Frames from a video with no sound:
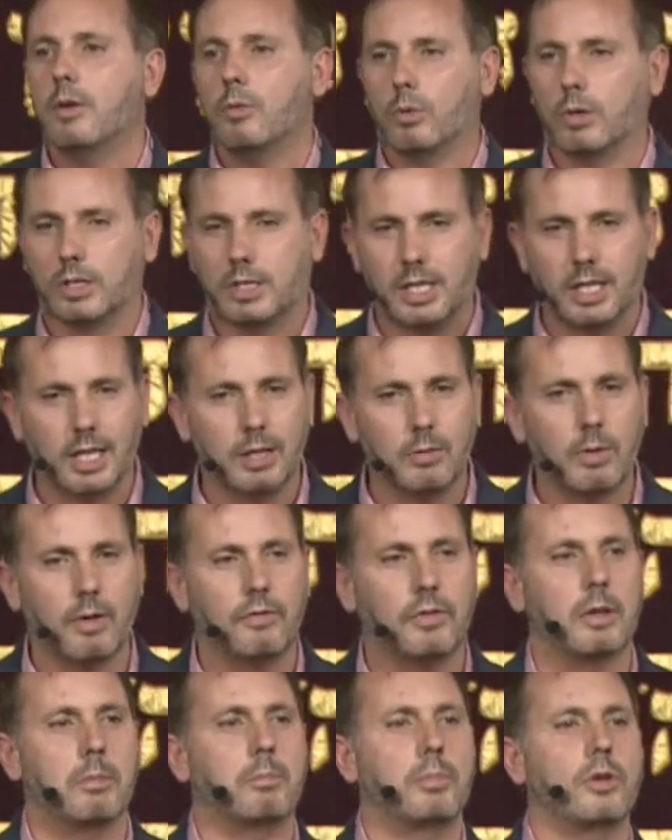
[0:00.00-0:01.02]
We're dealing
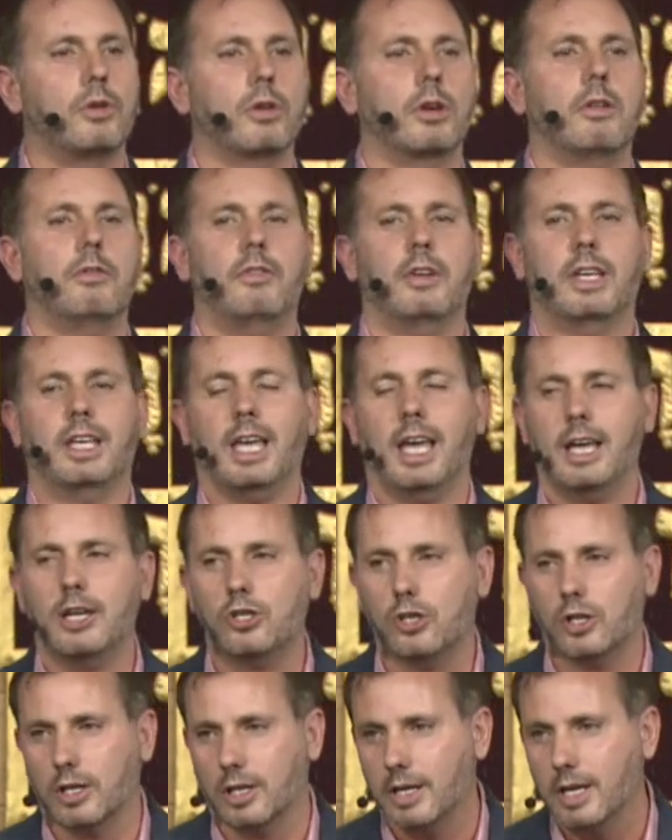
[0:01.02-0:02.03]
with the
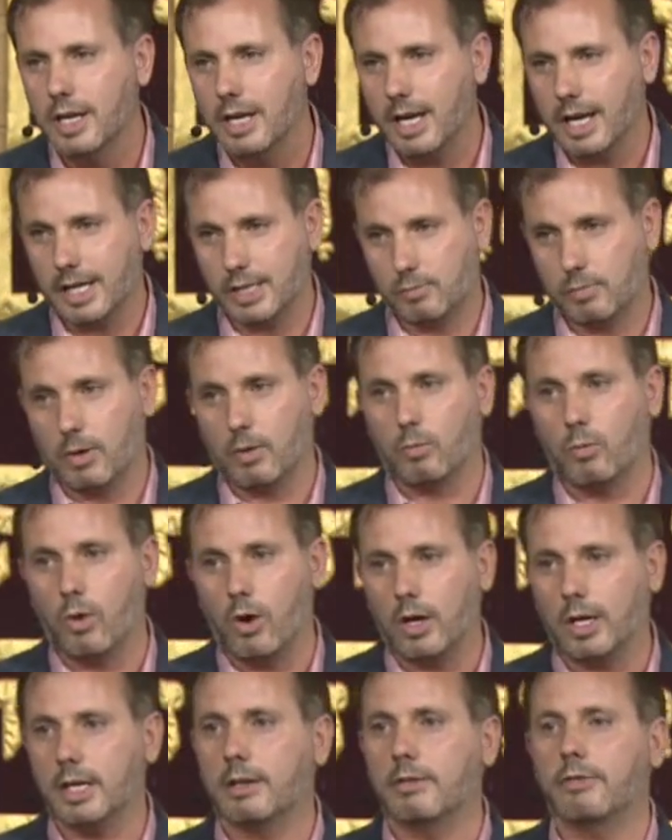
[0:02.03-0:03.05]
purification as we're
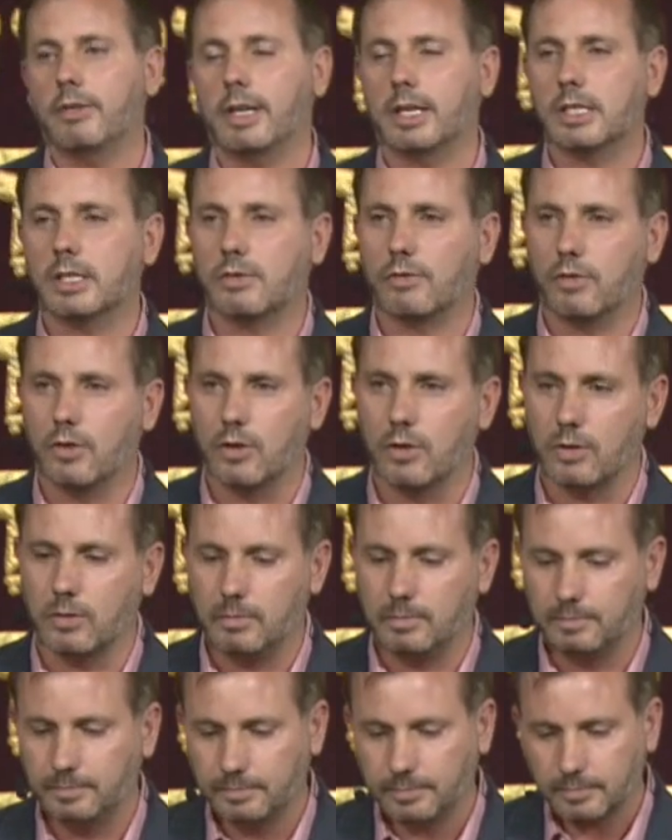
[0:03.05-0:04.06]
walking things through.
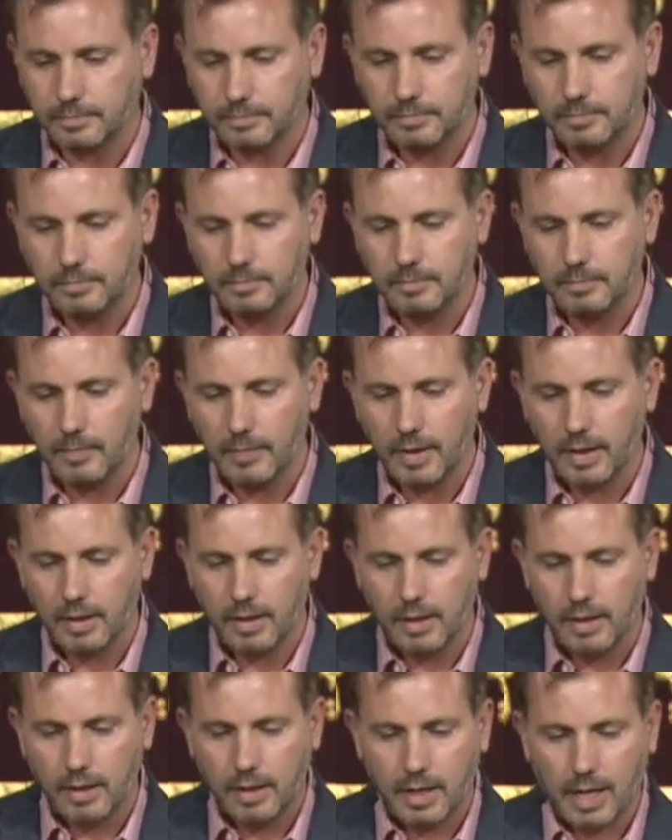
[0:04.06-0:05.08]

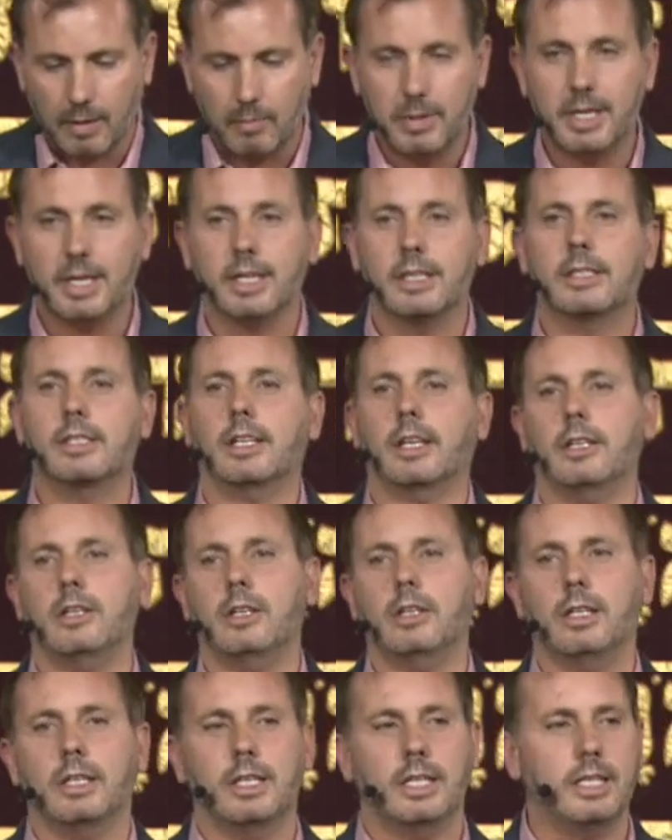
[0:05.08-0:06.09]
And we
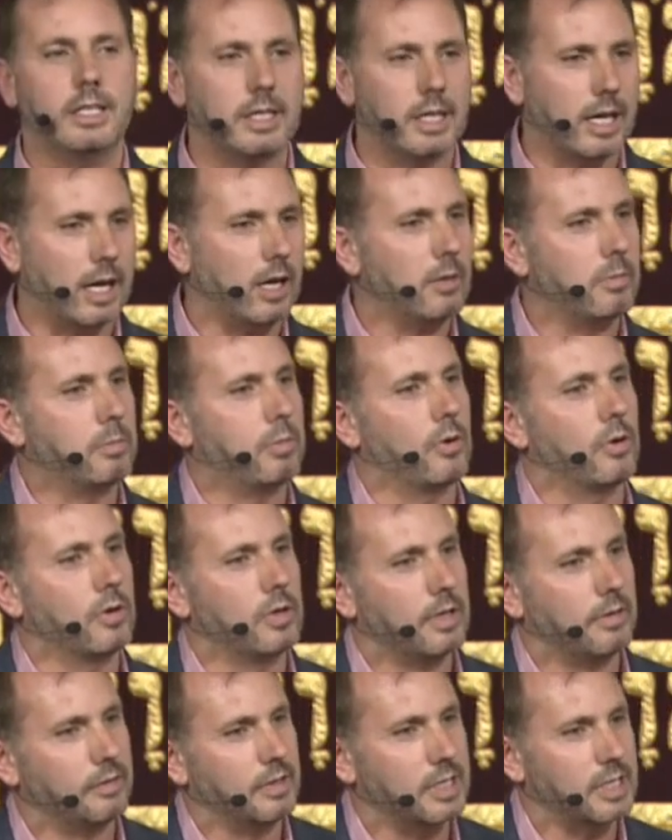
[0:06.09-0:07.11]
continually need the
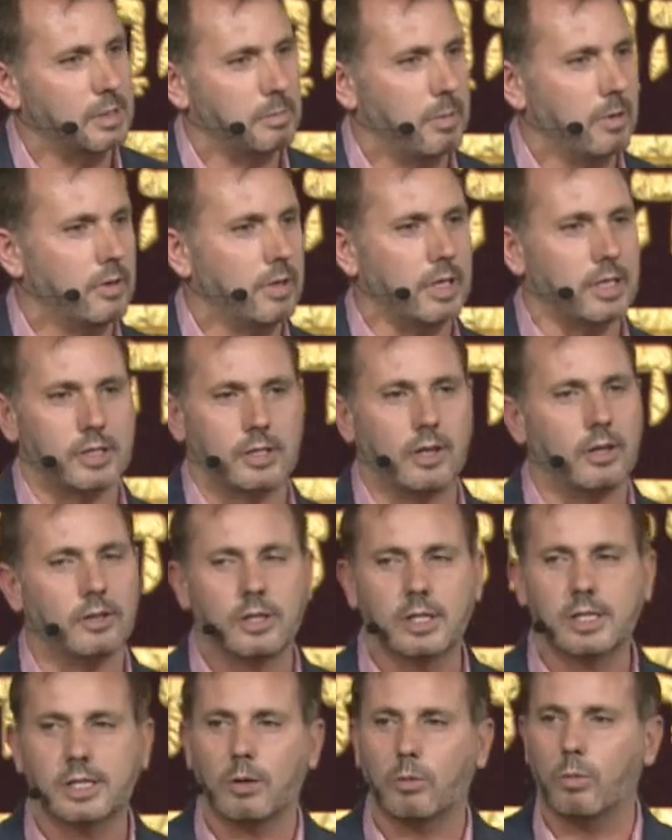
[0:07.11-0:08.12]
outpouring of the Spirit. It's not
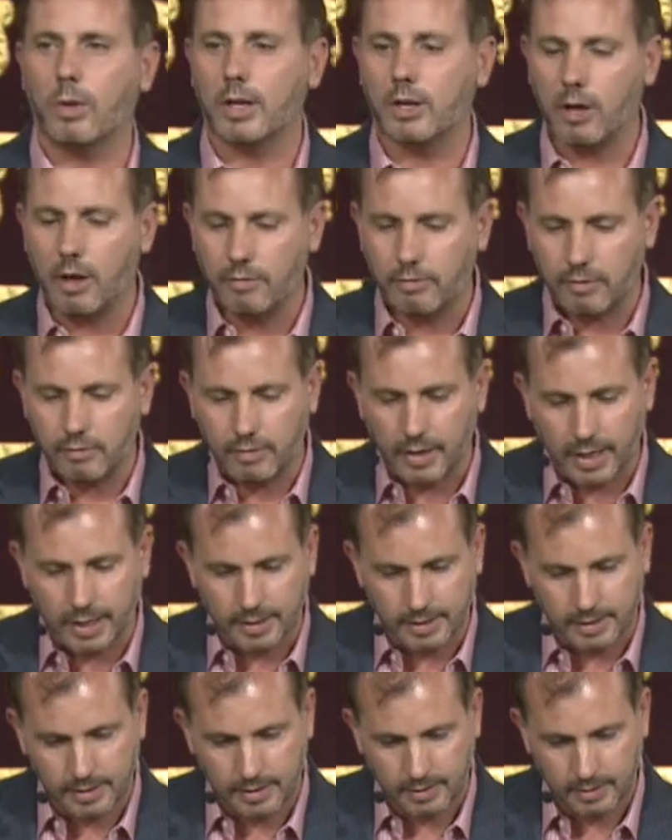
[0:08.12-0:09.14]
just a one-off
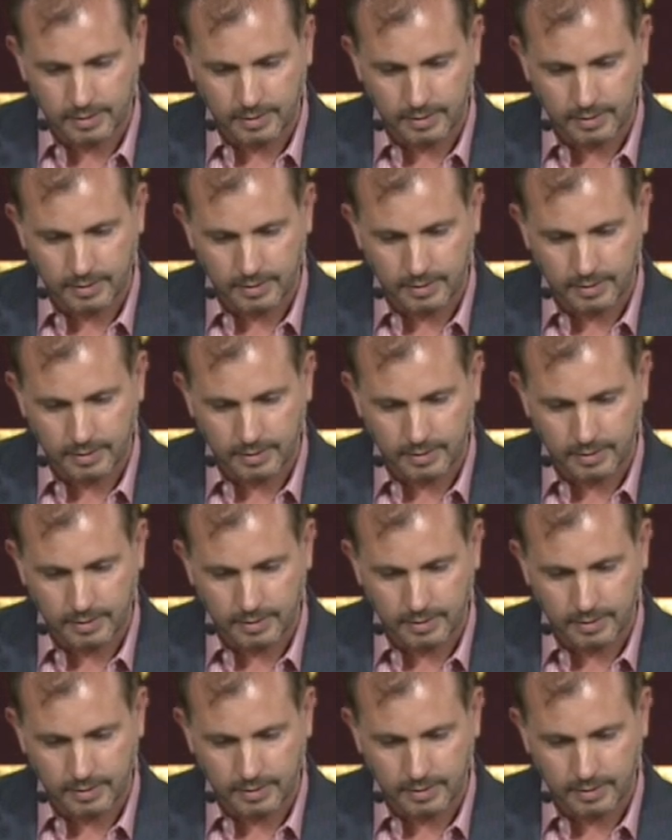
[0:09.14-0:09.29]
event.